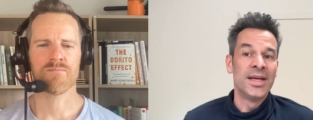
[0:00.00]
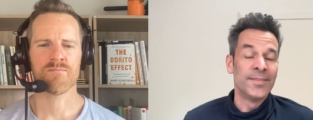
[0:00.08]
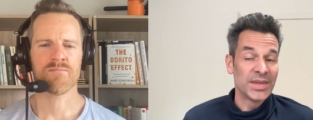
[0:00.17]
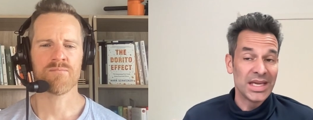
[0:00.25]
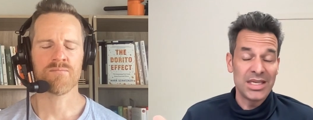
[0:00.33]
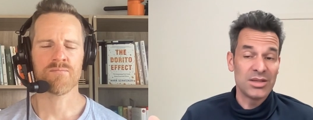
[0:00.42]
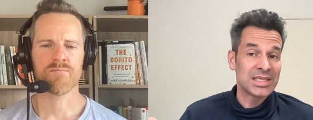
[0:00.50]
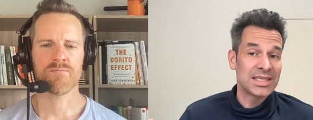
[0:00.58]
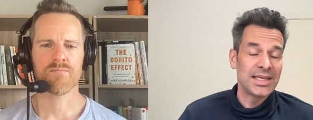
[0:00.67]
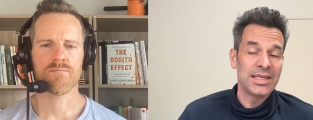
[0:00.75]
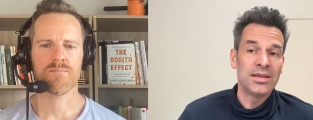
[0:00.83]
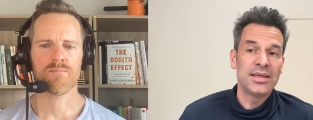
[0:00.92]
Speaker 1: Like you say,
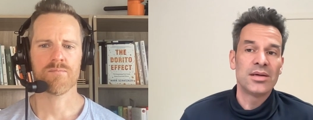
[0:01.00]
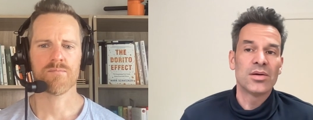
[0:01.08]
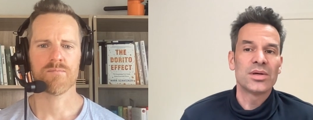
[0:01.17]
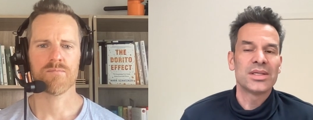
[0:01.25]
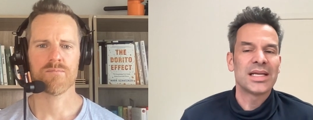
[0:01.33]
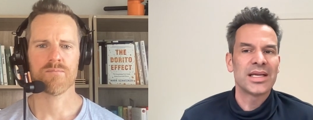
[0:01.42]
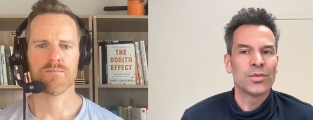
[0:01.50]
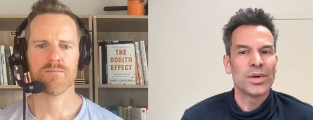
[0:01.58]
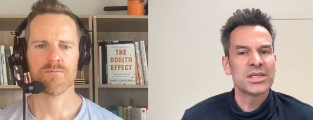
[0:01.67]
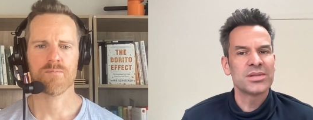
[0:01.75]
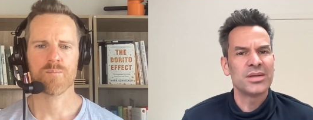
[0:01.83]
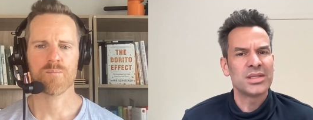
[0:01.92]
you, you go to an Italian
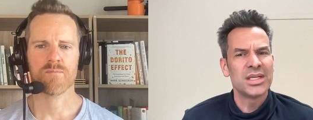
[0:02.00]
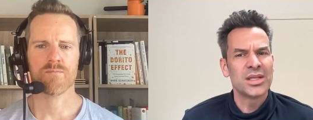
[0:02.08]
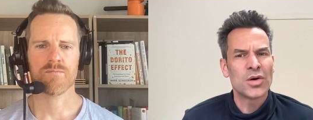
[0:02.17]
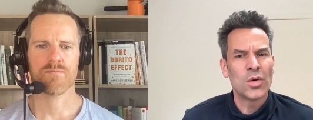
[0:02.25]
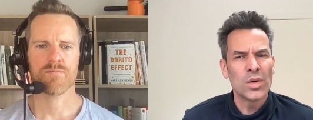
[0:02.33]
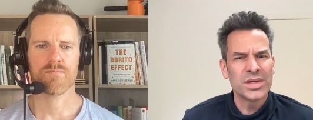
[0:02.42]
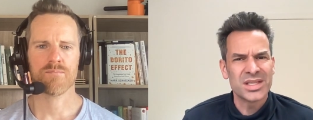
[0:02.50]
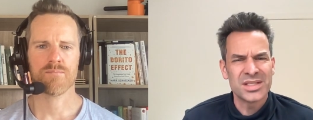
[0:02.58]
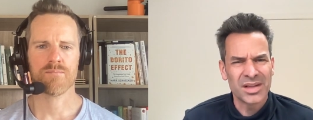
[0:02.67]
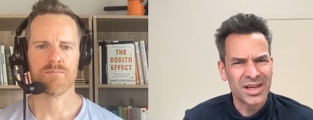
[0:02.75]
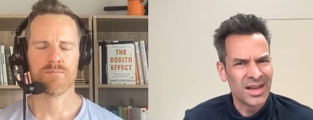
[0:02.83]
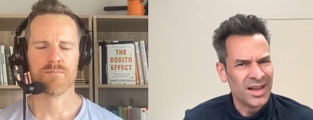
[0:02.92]
restaurant, you see the courses, and you're
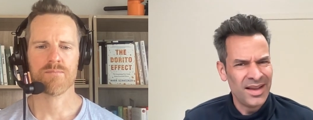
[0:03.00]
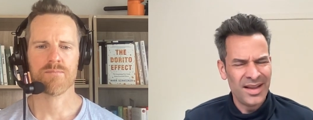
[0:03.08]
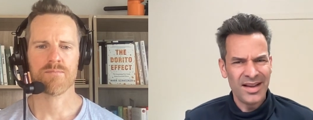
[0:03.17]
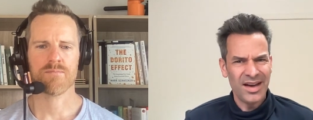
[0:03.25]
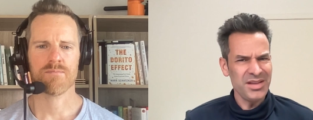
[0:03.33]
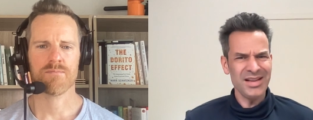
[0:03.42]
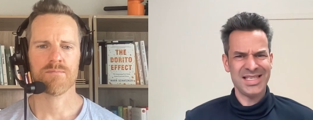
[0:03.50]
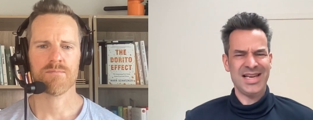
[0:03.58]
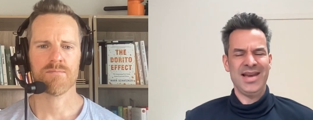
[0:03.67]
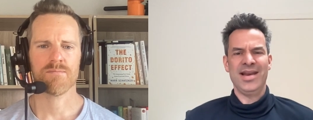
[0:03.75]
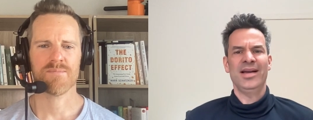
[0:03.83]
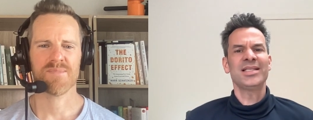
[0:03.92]
like, are you guys
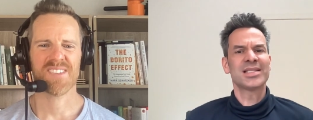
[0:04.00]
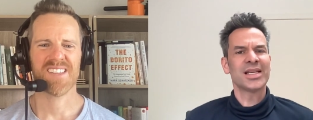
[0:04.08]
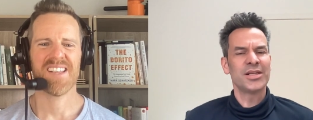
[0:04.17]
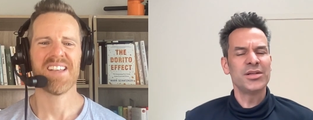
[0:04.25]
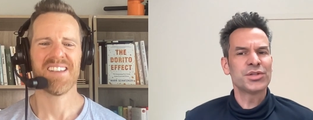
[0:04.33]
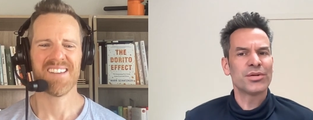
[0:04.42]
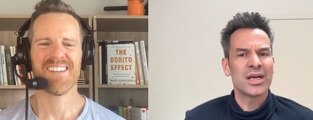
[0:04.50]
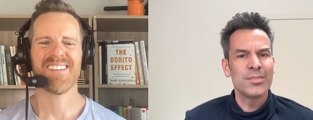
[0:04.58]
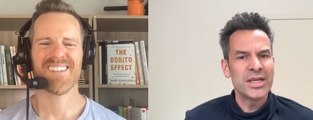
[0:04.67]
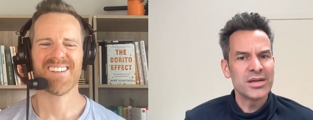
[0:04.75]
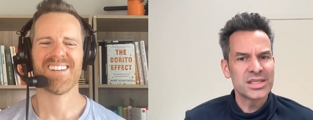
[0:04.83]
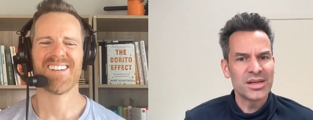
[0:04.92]
nuts? Like, are you trying to make
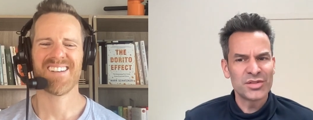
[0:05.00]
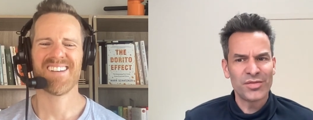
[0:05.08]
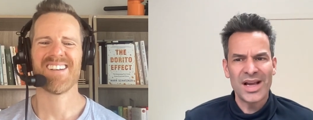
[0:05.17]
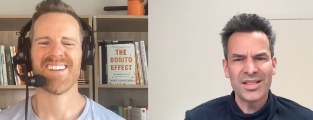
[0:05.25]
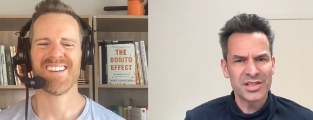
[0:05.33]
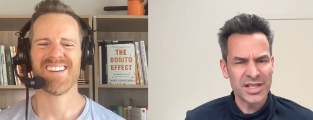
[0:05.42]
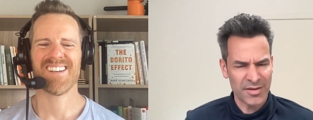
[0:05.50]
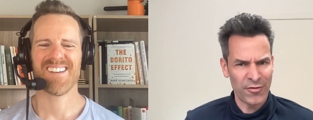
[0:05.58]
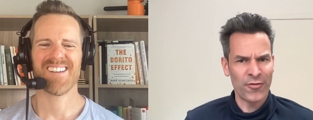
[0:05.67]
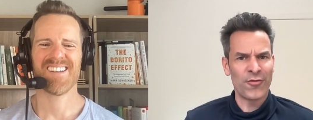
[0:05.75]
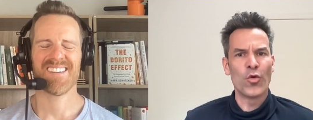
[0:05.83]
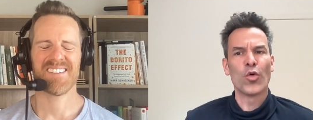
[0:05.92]
yourselves fat? There's like
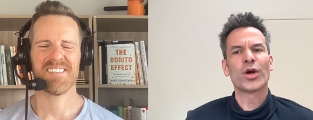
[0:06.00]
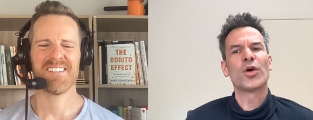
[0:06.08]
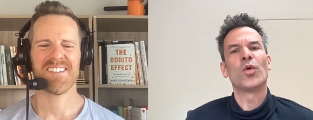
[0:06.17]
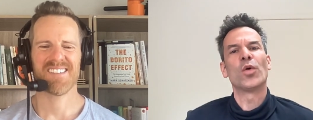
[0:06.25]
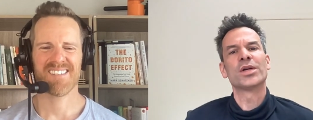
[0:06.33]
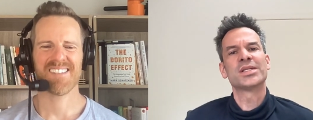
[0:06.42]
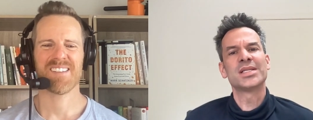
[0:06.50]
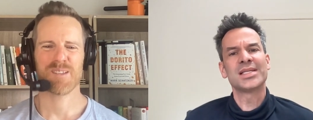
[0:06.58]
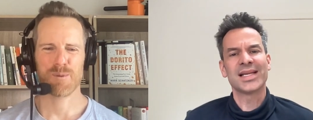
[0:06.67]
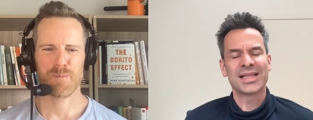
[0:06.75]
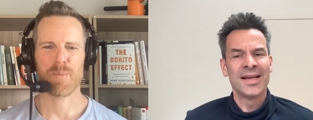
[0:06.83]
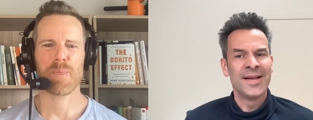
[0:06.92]
four courses. Like
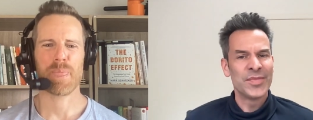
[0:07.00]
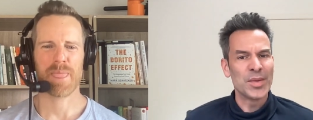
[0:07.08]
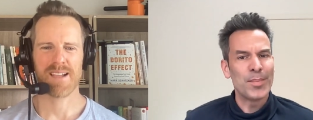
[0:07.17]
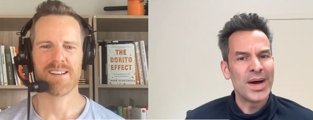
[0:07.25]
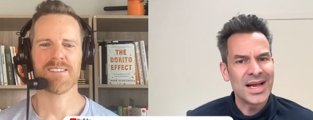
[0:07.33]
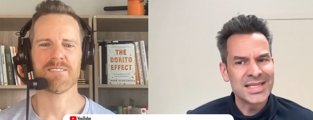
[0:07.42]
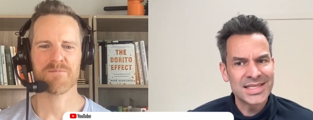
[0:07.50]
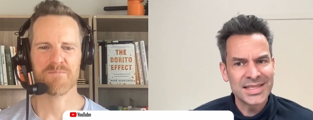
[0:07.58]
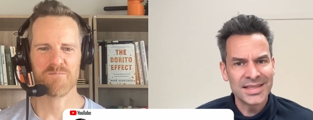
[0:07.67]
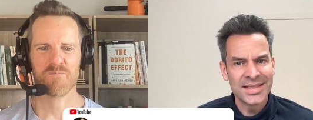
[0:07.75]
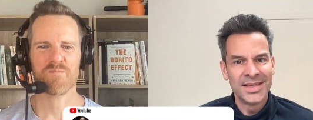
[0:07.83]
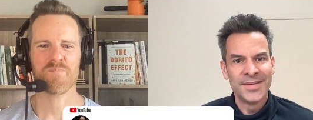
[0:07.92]
the pasta
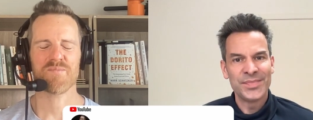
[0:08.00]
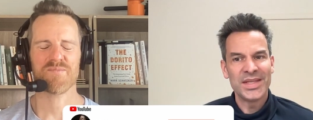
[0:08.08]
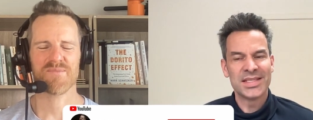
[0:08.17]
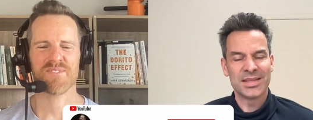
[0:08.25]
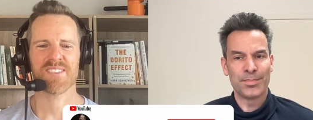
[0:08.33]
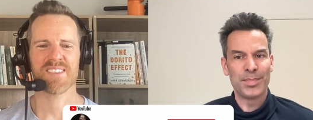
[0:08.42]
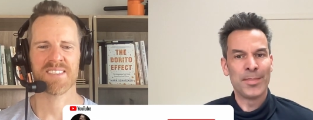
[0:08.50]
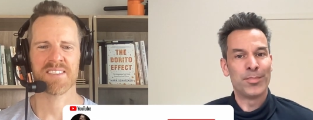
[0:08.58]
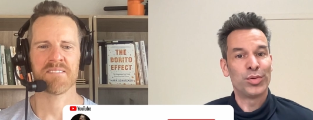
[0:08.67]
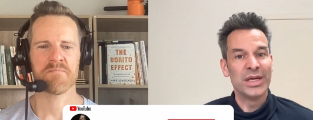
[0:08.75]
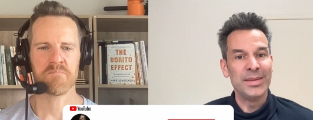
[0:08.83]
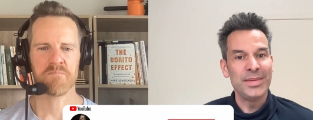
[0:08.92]
is a, a
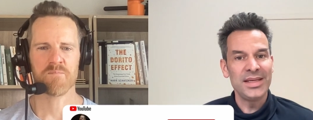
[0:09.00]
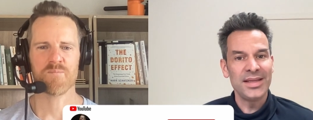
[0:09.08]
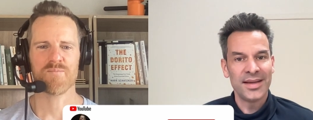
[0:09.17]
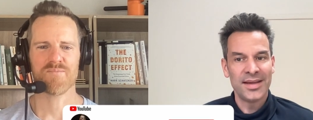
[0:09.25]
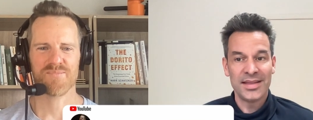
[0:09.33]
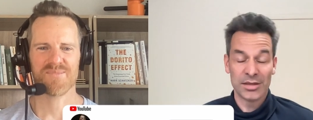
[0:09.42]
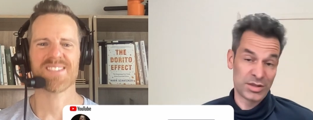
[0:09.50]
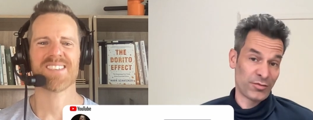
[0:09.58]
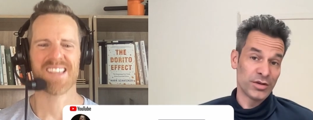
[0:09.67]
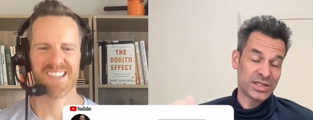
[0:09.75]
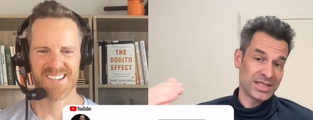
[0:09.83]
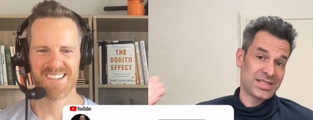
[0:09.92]
premi. There's first
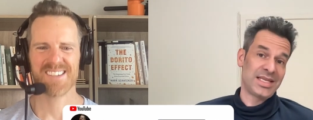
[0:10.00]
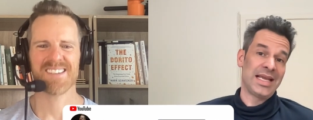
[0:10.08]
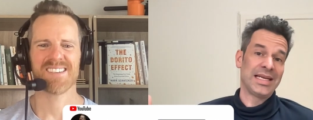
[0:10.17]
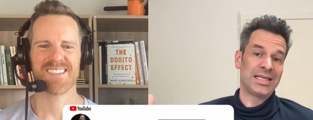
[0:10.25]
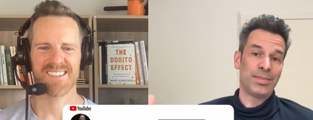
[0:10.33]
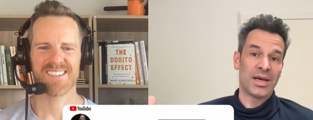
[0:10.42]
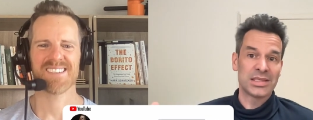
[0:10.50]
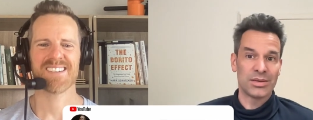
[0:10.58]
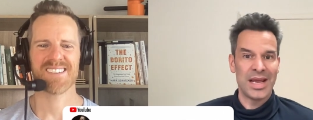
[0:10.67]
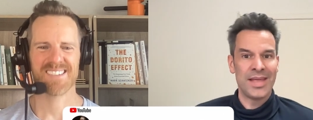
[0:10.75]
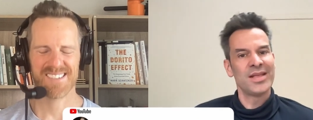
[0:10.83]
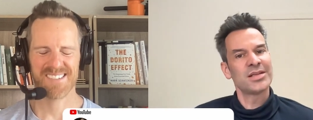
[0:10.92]
there's the antipasto, and
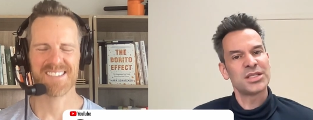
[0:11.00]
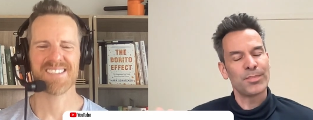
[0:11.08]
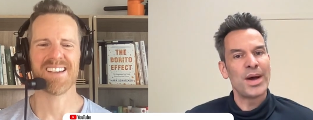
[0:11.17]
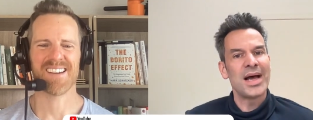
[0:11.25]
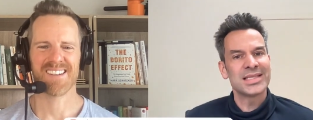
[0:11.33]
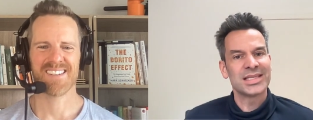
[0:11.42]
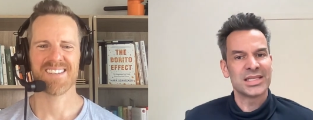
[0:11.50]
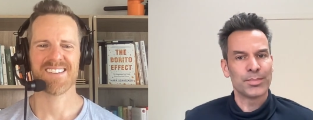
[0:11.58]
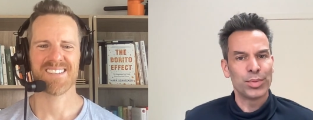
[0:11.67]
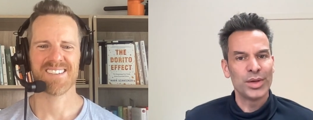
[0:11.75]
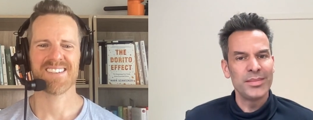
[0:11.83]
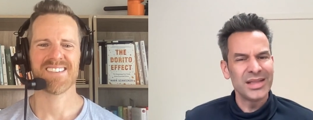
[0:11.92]
then there's the pasta. It's the
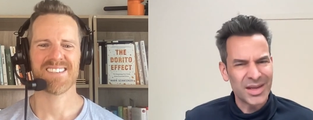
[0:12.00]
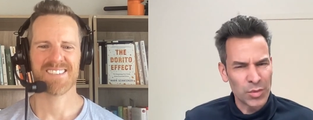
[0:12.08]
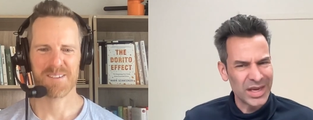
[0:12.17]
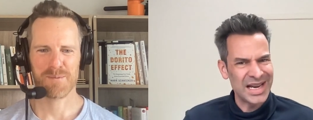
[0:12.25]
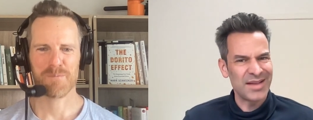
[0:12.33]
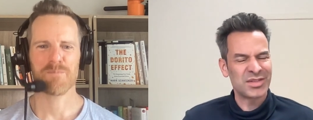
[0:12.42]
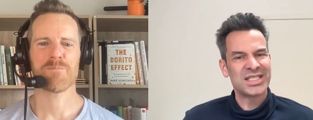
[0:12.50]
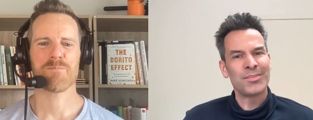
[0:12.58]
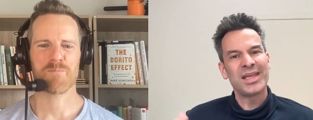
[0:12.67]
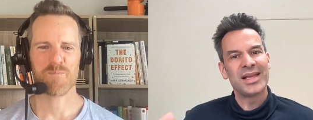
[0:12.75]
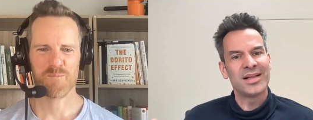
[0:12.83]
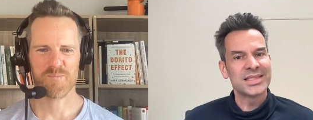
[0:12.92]
premi. Like we're gonna have something
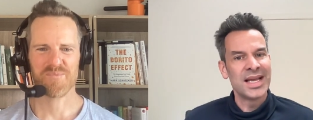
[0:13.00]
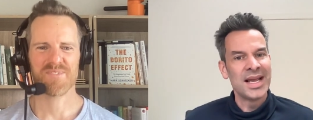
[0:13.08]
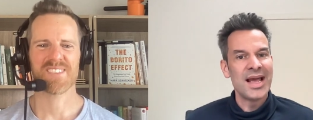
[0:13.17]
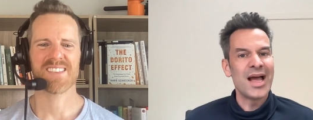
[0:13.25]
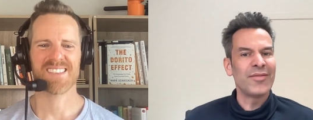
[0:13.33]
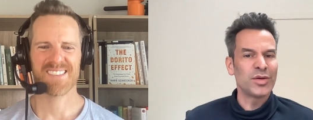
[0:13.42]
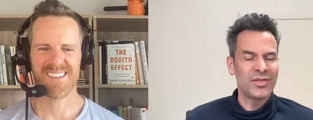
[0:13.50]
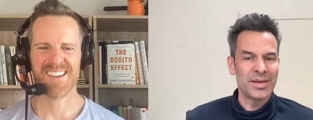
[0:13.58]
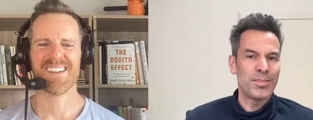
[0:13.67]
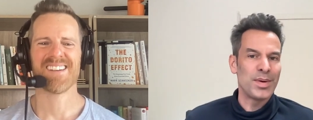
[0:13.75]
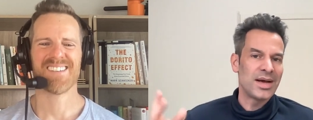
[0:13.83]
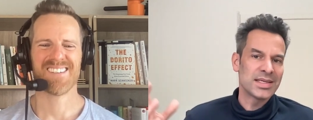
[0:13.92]
else after we've had yeah.
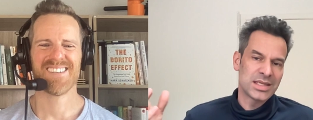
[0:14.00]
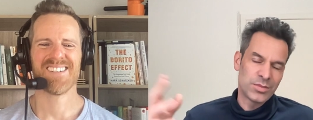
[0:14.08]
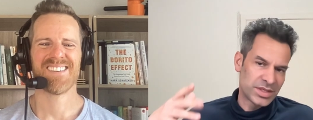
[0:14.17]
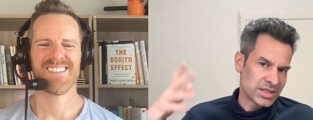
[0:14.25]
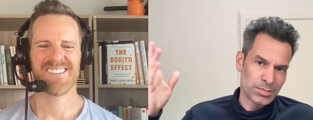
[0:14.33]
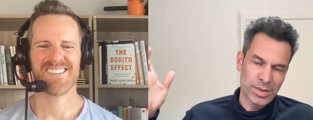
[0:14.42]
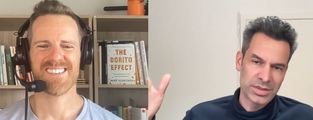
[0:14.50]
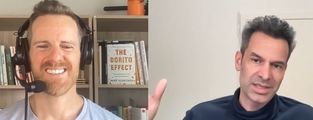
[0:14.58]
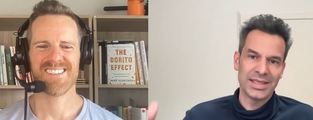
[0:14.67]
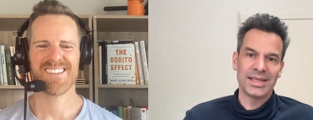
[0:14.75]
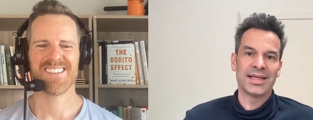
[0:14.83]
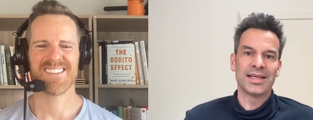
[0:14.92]
pasta, which is supposedly
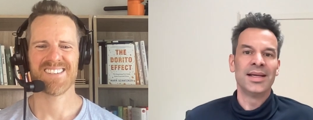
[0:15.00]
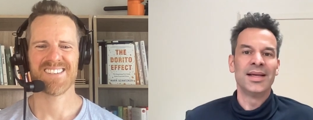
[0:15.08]
like